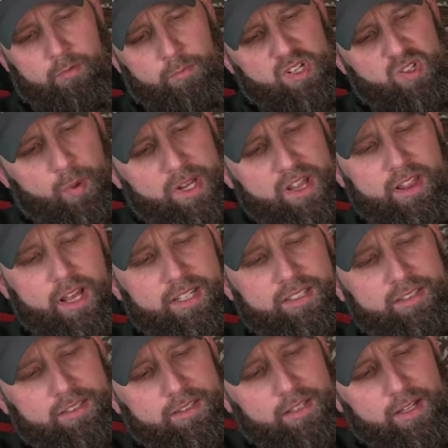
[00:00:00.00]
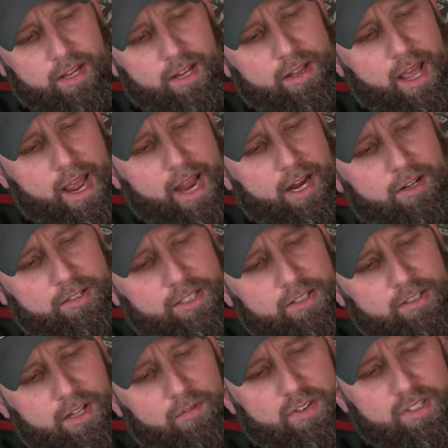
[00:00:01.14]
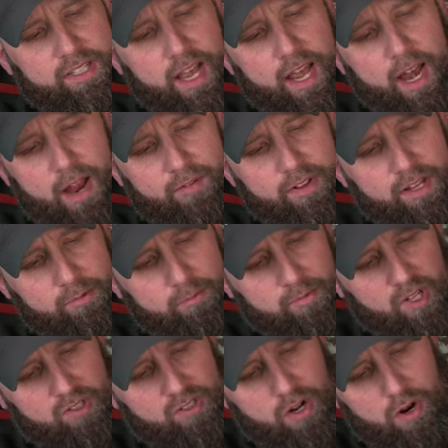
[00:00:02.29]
between this and the heritage stuff is that everything, there's